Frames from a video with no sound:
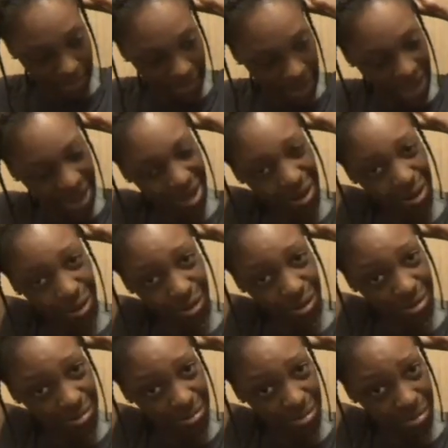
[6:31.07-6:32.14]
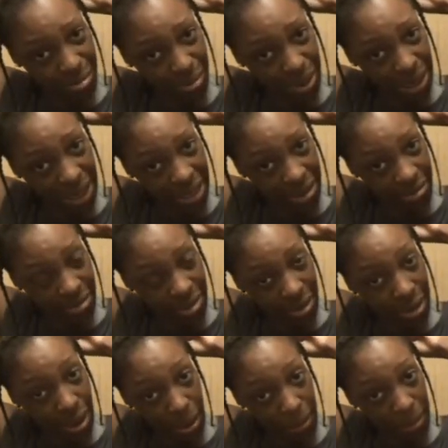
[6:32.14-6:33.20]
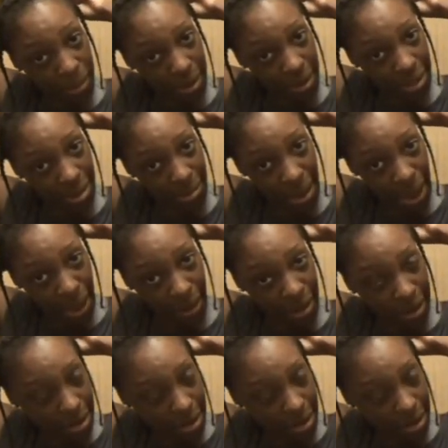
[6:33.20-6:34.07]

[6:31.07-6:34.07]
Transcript: that huge braid lump in the back.